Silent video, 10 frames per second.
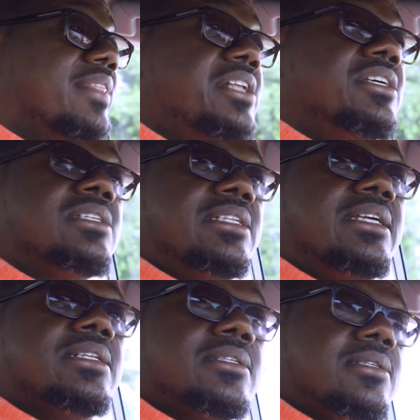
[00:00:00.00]
They just
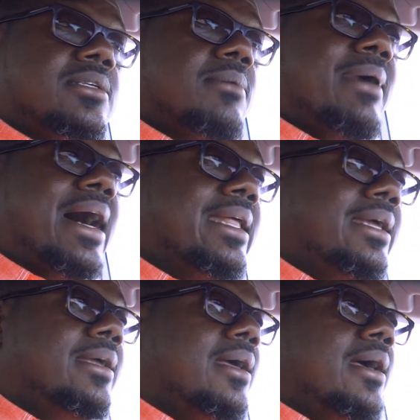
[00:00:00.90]
needed
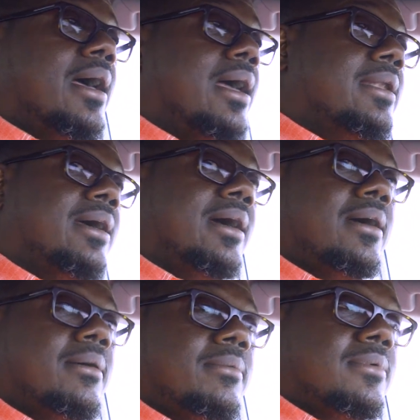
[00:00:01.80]
somebody, and
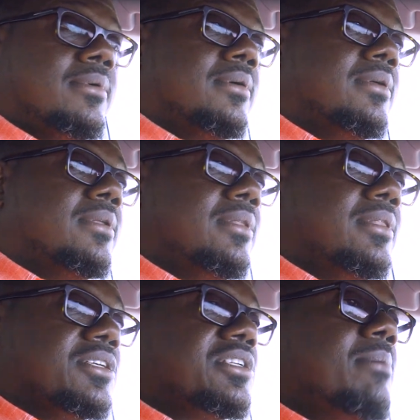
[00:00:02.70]

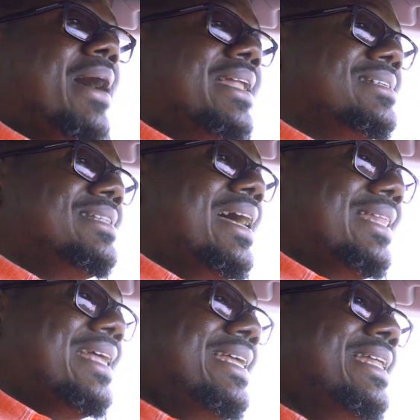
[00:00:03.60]
the somebodies that
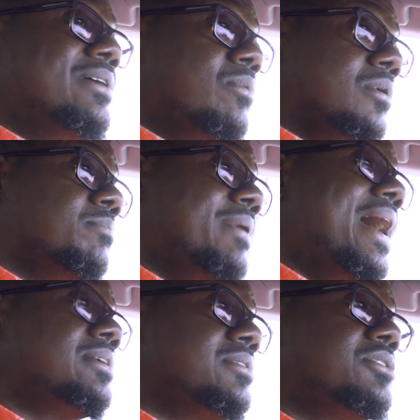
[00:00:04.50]
they needed were the
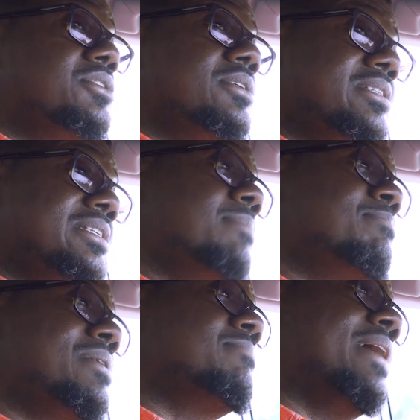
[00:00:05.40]
pastors to
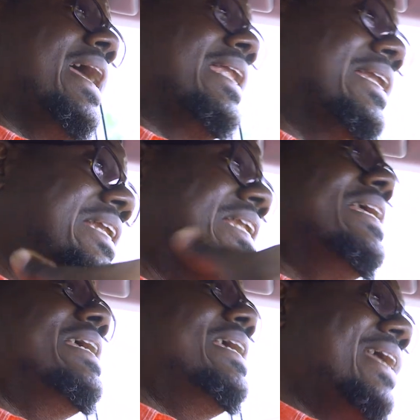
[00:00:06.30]
step up and
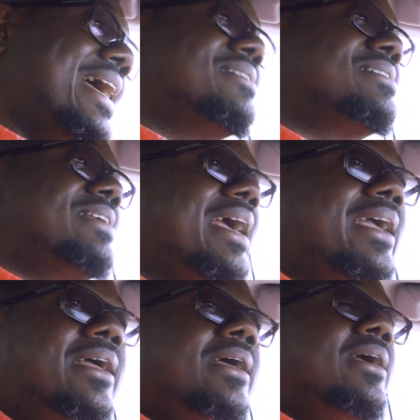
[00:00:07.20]
lead and
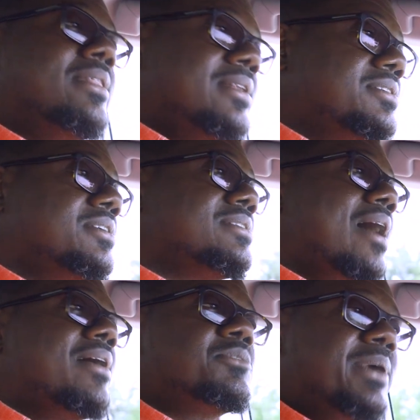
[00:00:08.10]
say, this is
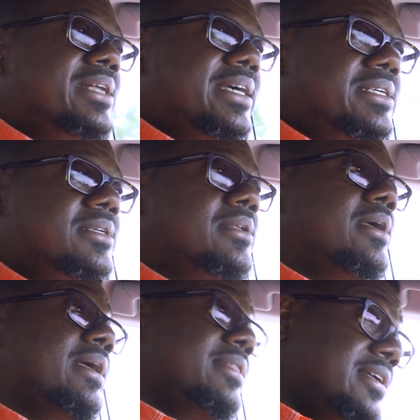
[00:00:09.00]
our expectation.
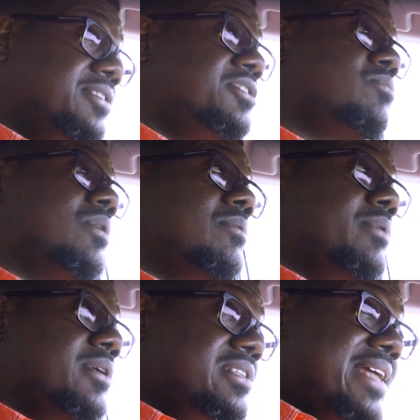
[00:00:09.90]
This is what
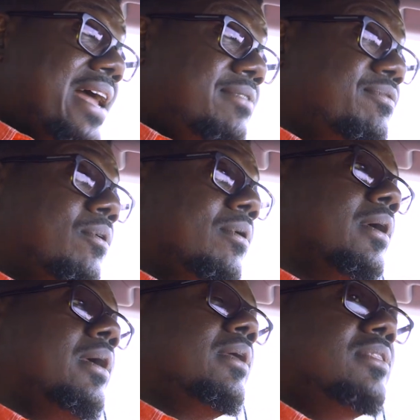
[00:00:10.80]
we stand for.
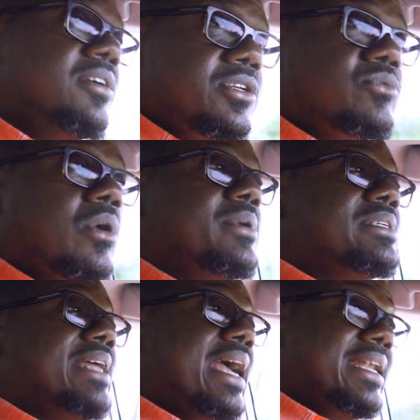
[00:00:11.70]
This is what we
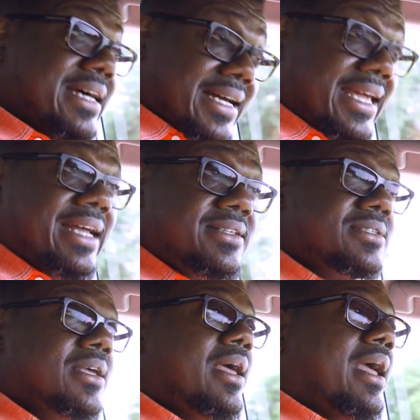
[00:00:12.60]
stand against.